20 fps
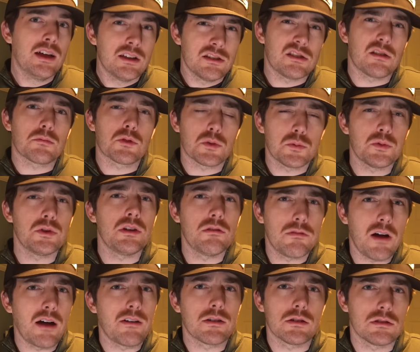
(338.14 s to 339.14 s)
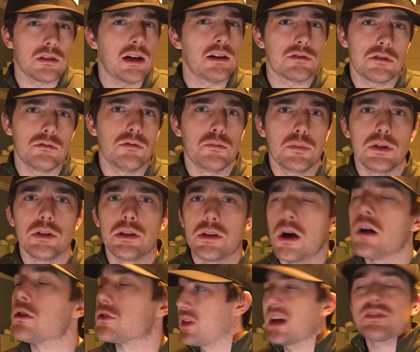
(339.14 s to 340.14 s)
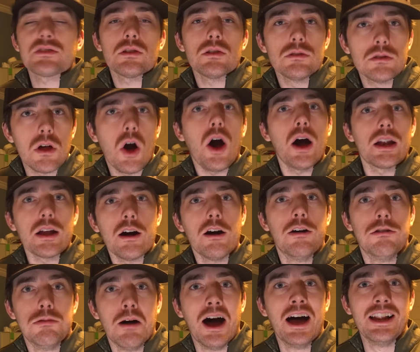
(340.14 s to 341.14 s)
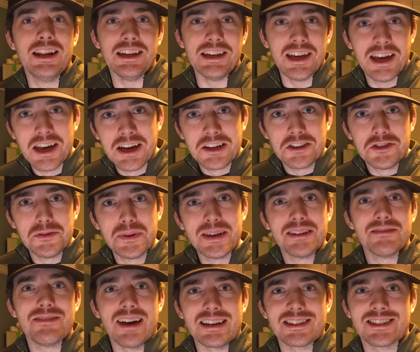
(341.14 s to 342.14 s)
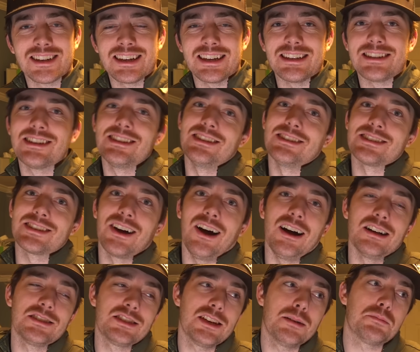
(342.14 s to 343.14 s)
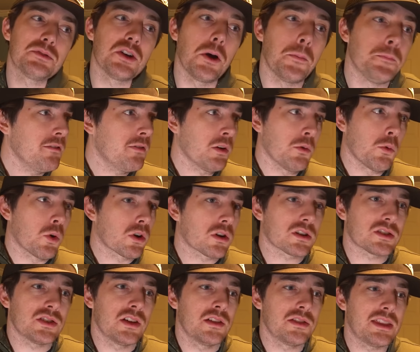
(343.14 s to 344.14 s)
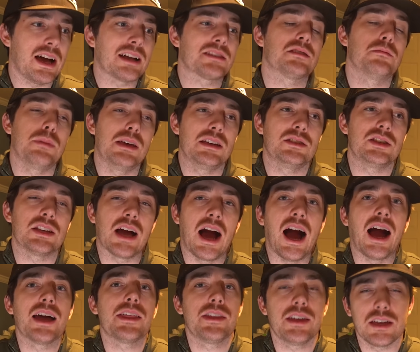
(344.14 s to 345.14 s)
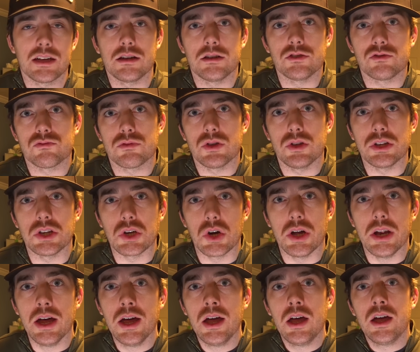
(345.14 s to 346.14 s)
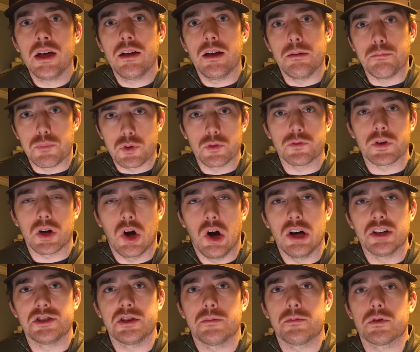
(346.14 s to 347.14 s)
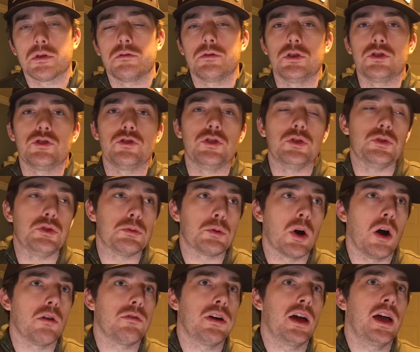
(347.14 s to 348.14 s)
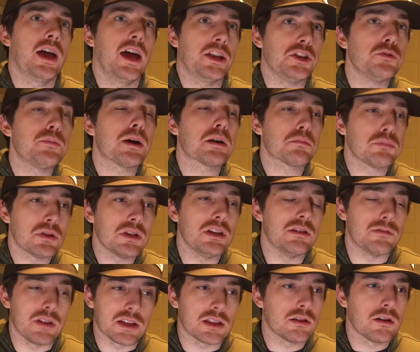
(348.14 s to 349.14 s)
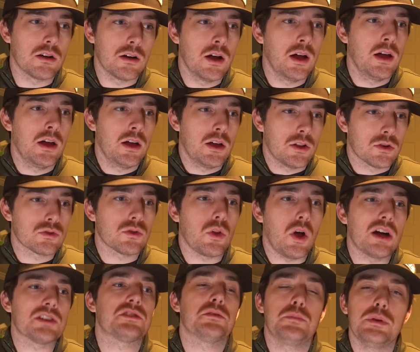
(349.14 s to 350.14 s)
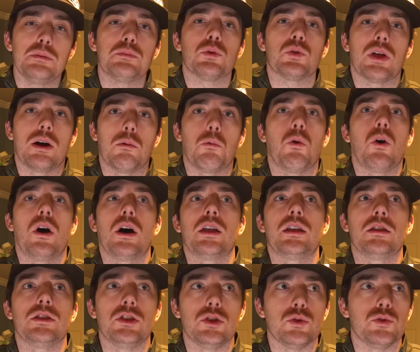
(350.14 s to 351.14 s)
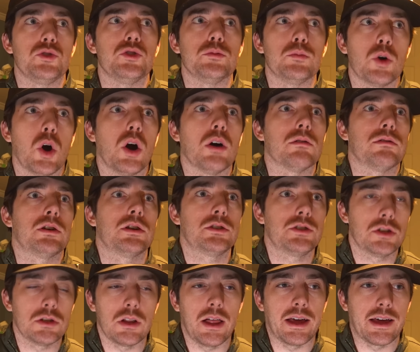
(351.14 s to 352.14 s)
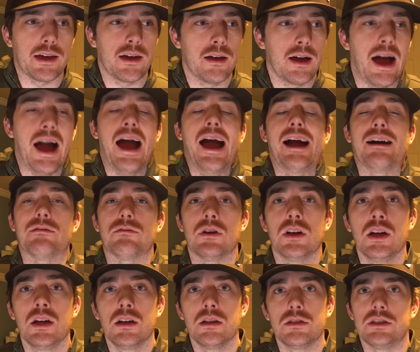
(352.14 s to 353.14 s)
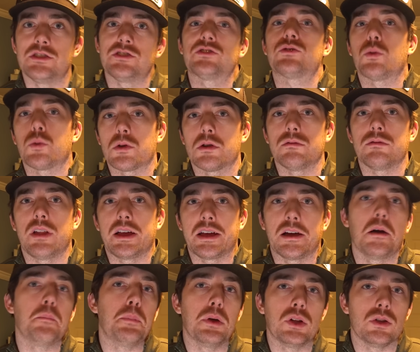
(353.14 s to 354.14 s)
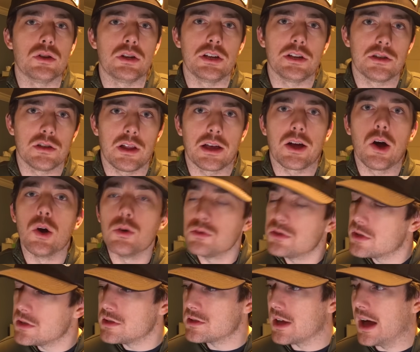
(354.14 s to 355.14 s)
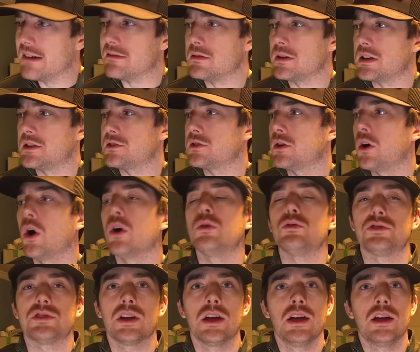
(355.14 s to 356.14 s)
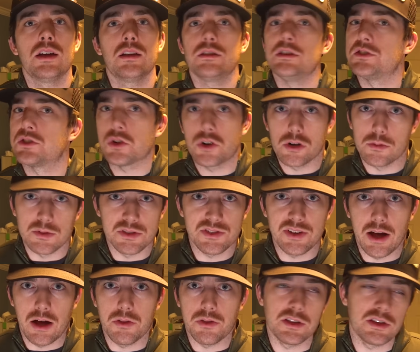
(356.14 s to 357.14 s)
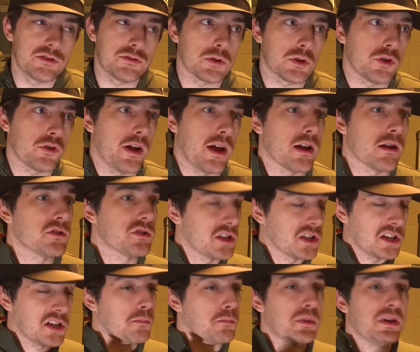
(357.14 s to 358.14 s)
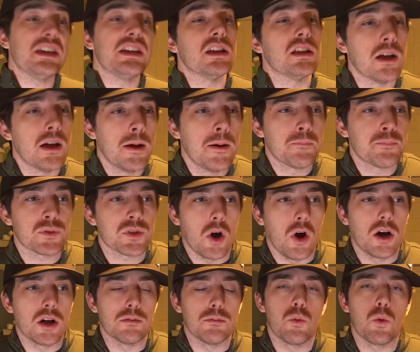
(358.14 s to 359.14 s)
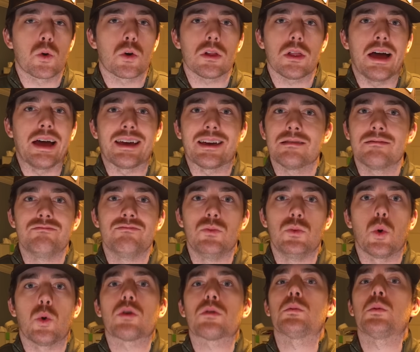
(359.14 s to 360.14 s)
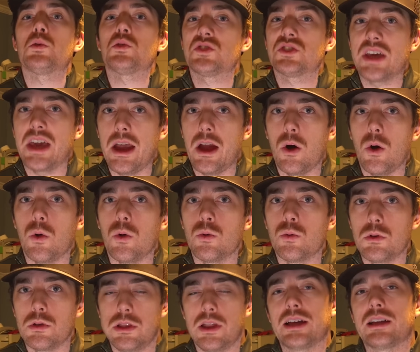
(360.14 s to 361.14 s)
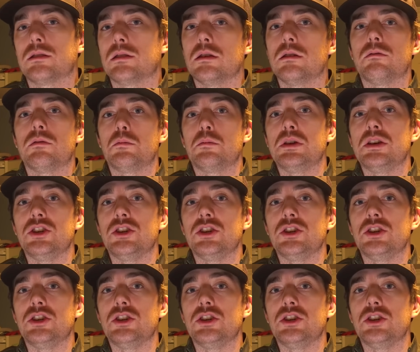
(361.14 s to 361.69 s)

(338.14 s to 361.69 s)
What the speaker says: somewhere between $500,000 to $1 million. That's a lot of money to be investing into this concept. So if it works, that's amazing. I think it is really good and proof of concept for the future YouTube golf. And you better believe, like, there are lots of people that want YouTube golf to, like, have this sort of, like, ability to, like, host these live events, host these tournament style things for creators and compete on a more, like, normal scale with, like, LIV and